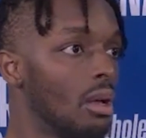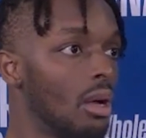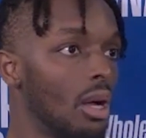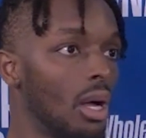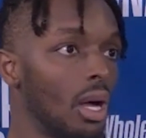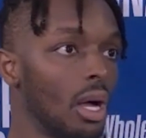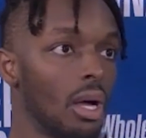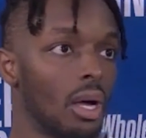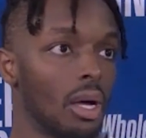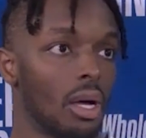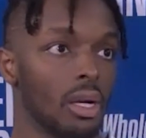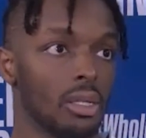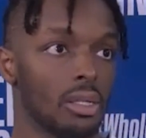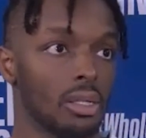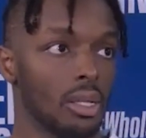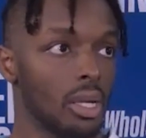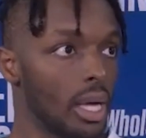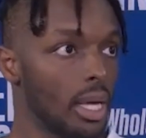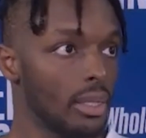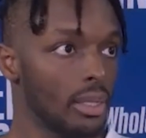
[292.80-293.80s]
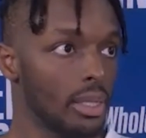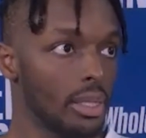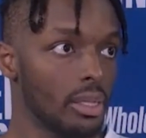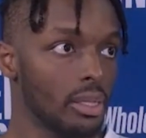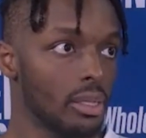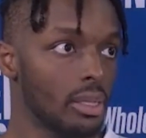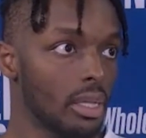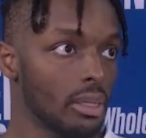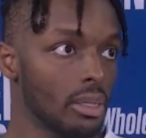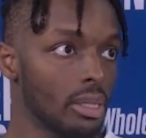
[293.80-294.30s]
I think
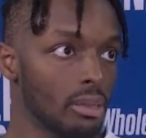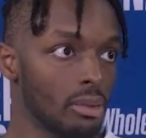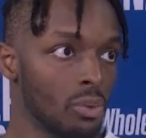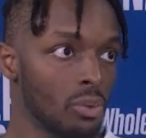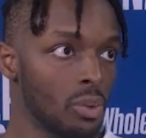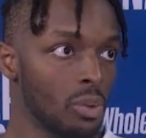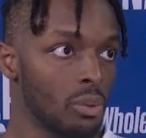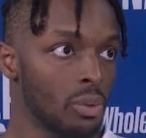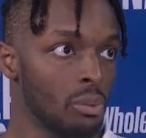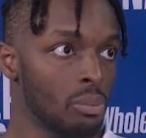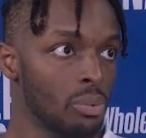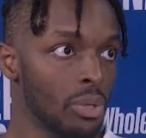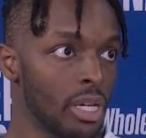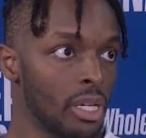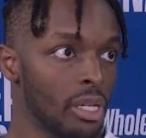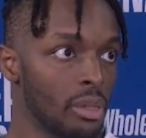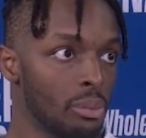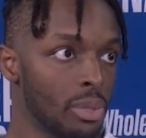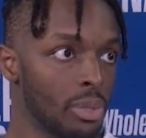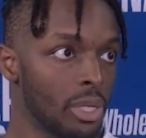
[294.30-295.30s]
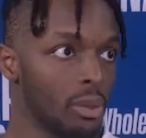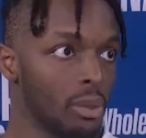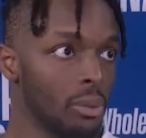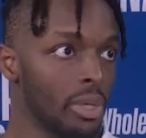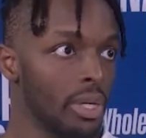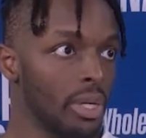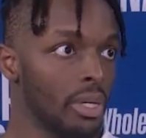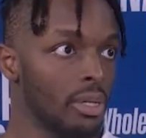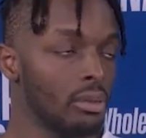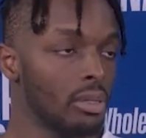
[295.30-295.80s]
we prayed pretty
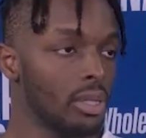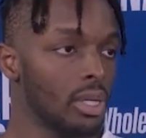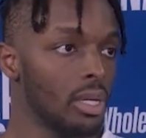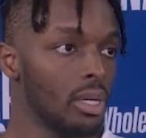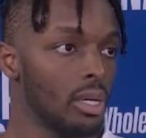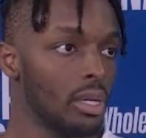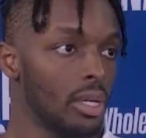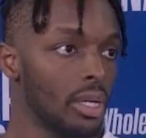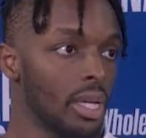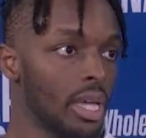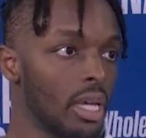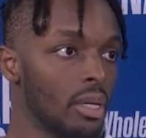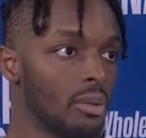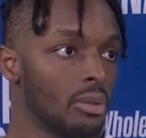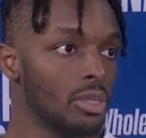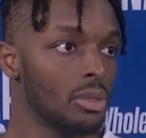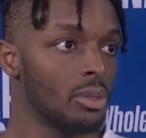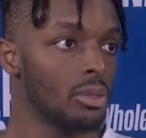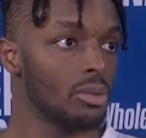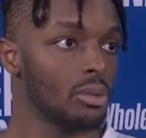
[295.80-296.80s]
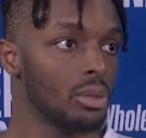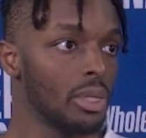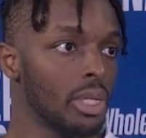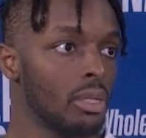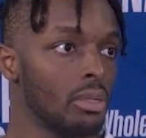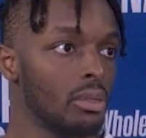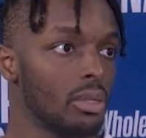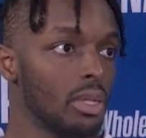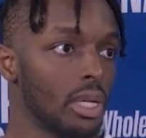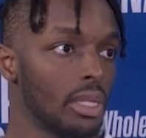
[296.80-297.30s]
well in game two as
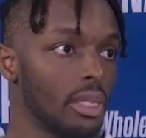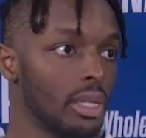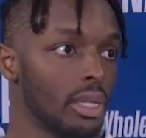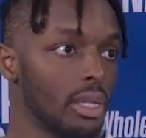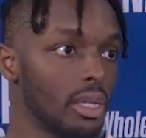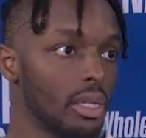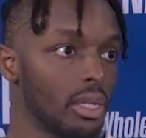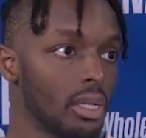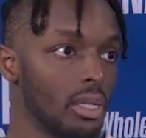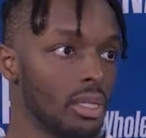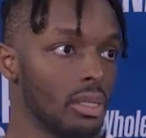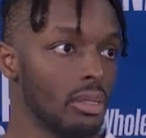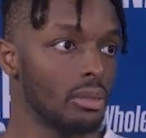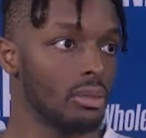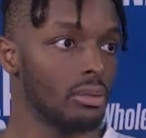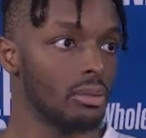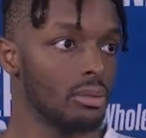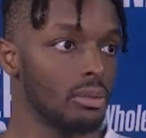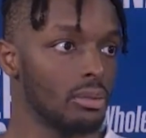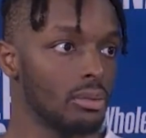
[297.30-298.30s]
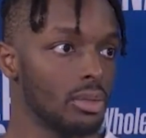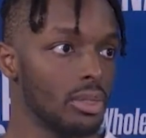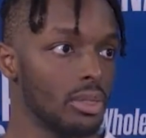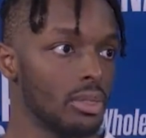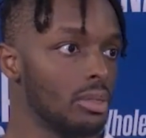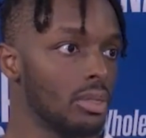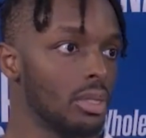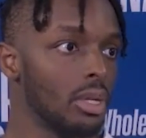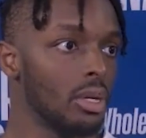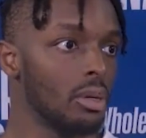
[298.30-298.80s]
well. I think
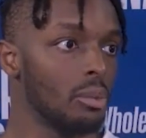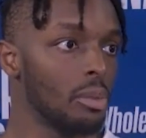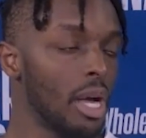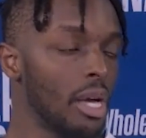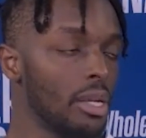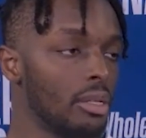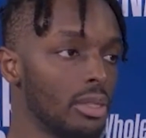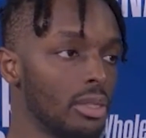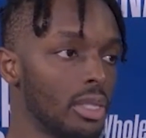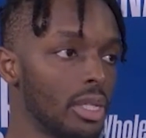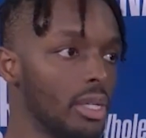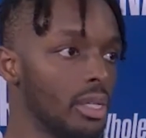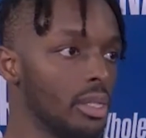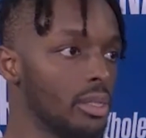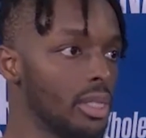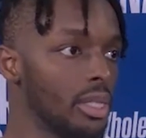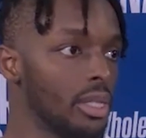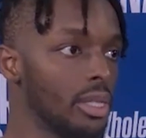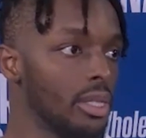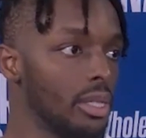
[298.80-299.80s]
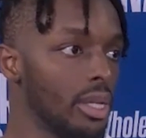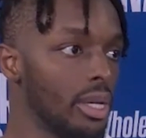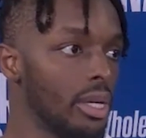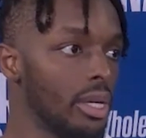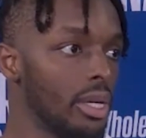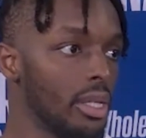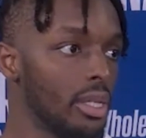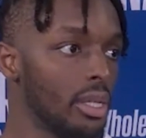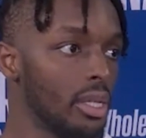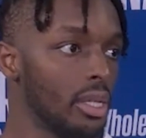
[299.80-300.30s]
just minor things here and
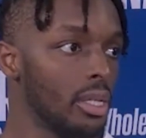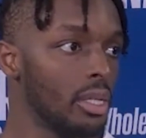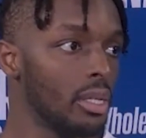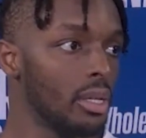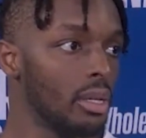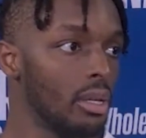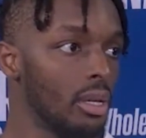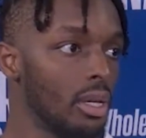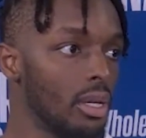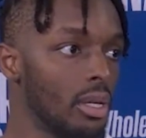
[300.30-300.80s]
there at the end.